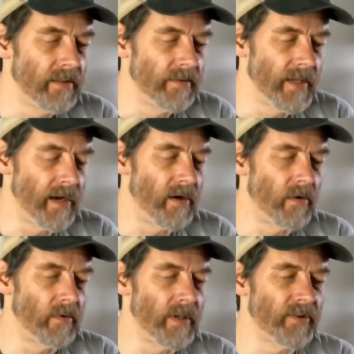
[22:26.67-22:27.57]

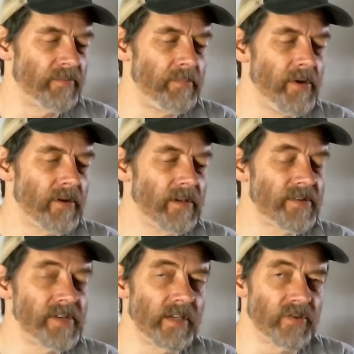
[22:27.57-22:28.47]
now
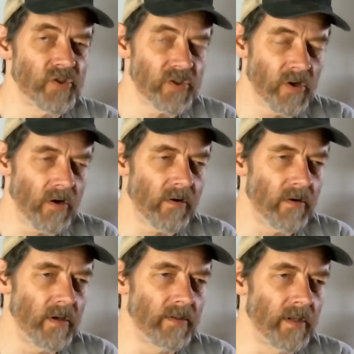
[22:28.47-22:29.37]
experiencing a shock
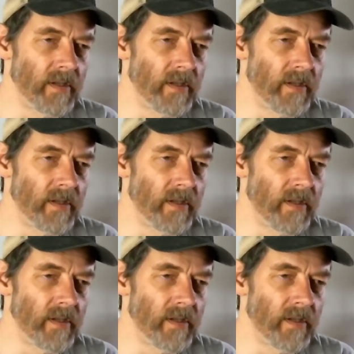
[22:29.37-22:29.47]
and